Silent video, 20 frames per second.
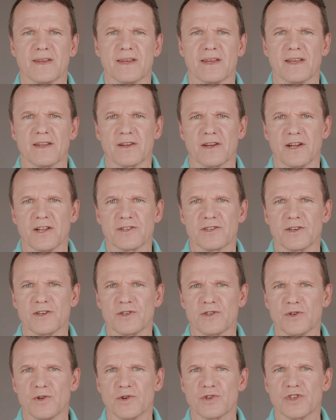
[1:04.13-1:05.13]
In health
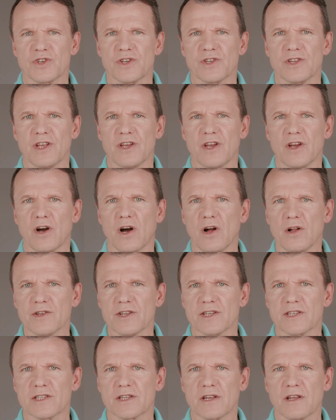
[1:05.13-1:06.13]
research, the
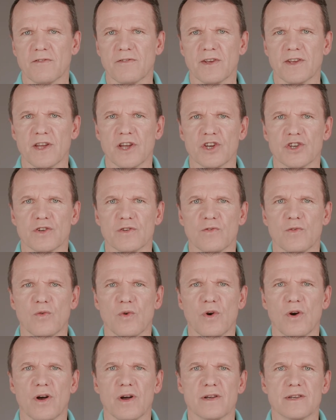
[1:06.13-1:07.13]
oldest stratification
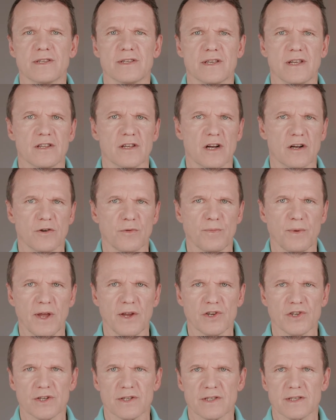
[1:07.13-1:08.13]
was in
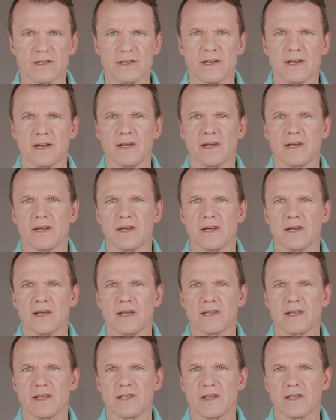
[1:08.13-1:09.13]
occupations.
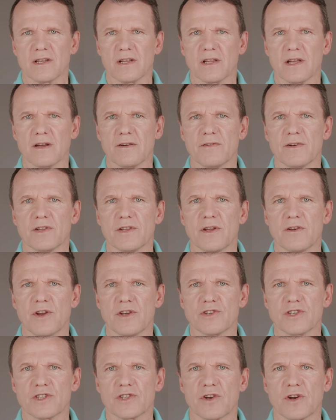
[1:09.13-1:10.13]
In 1911, the
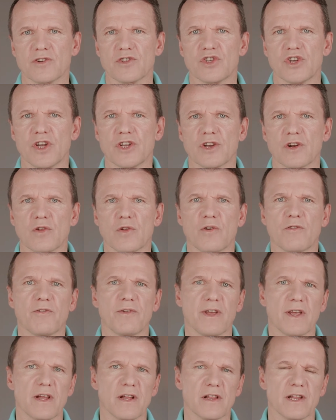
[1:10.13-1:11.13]
Registrar General of
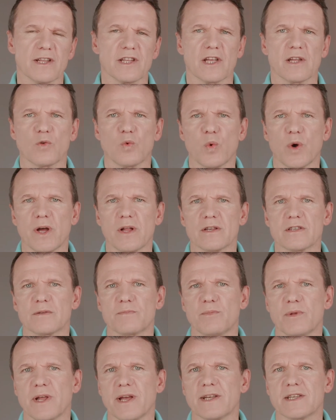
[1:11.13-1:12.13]
England and Wales
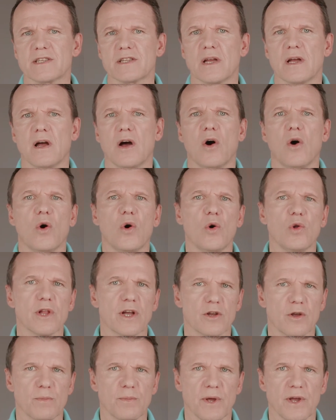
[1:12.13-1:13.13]
placed all
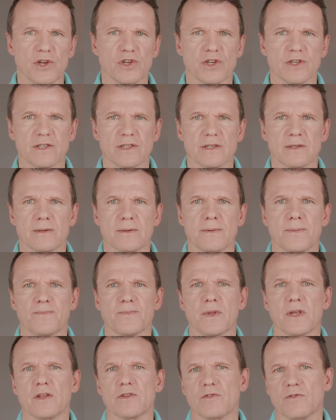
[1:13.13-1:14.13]
occupations
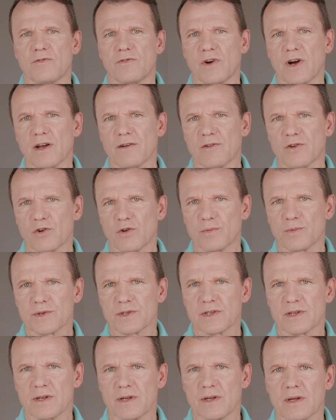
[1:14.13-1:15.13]
into 5 groups:
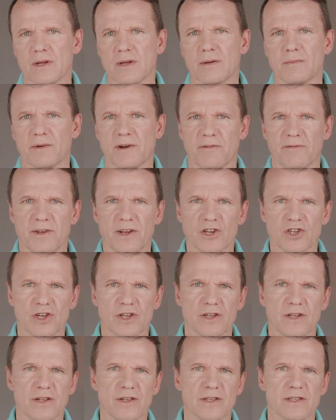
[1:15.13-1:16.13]

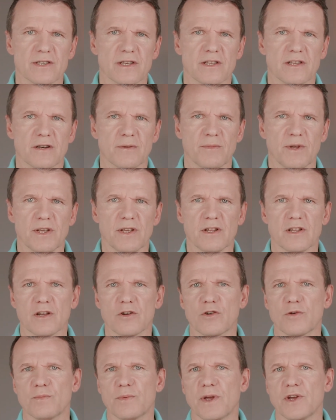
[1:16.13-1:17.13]
professionals, intermediate
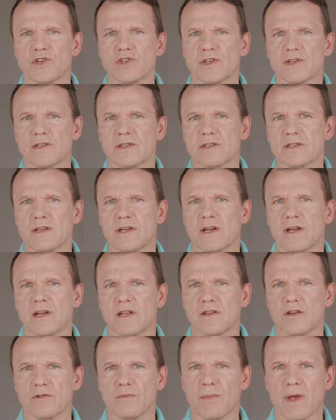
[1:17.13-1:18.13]
occupations,
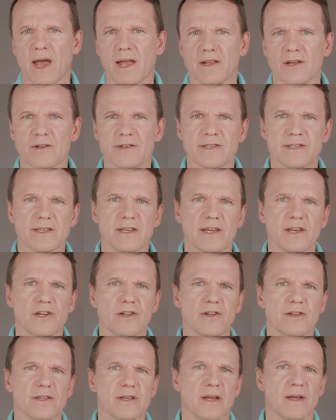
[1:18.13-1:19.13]
non-manual
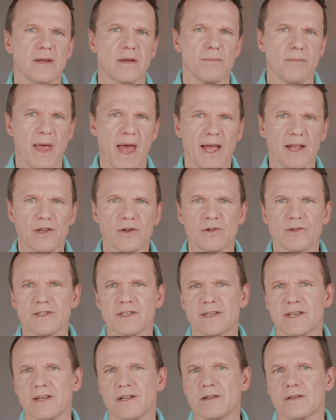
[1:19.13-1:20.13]
skilled, manual
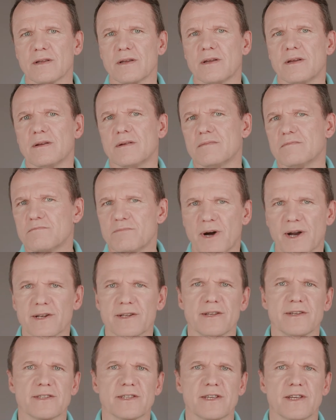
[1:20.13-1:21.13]
skilled,
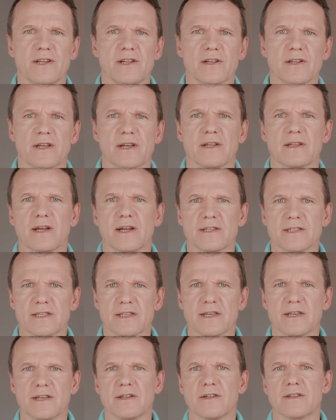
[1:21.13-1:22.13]
partly skilled and
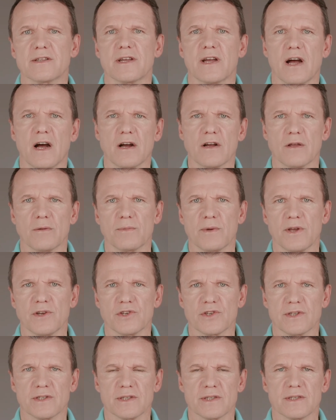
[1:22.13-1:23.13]
unskilled
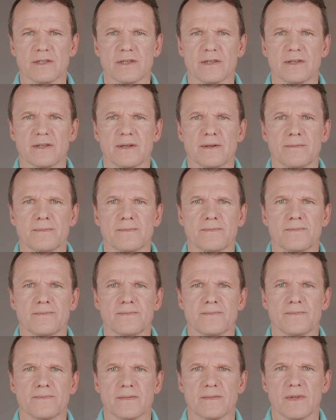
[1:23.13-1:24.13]
occupations.
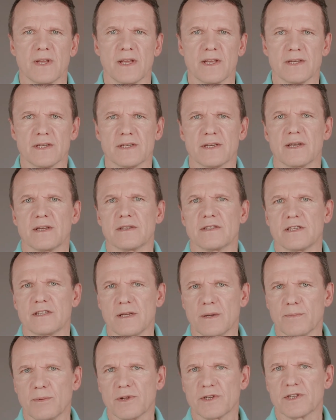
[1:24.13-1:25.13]
This
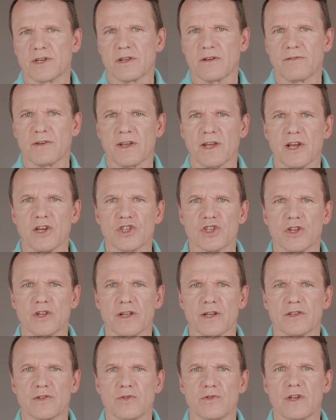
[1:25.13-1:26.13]
simple stratification
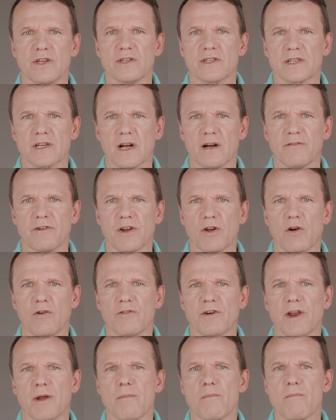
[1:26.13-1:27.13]
led to the discovery of
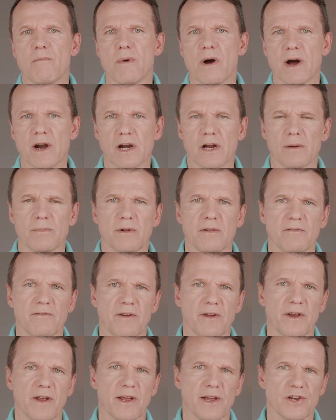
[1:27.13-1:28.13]
a remarkable
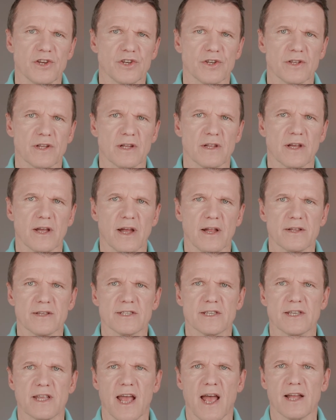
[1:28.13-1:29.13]
variation in health
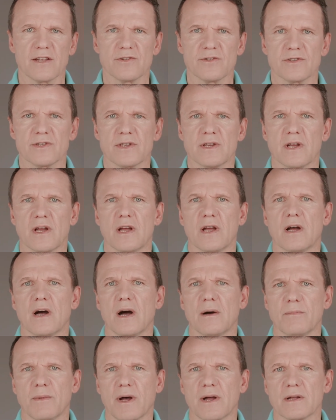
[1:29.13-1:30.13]
status
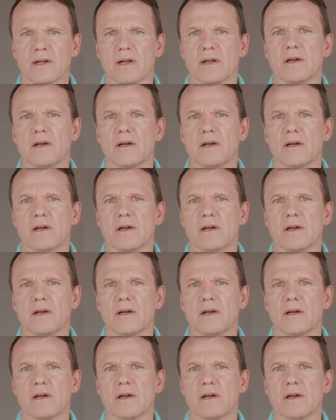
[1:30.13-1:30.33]
among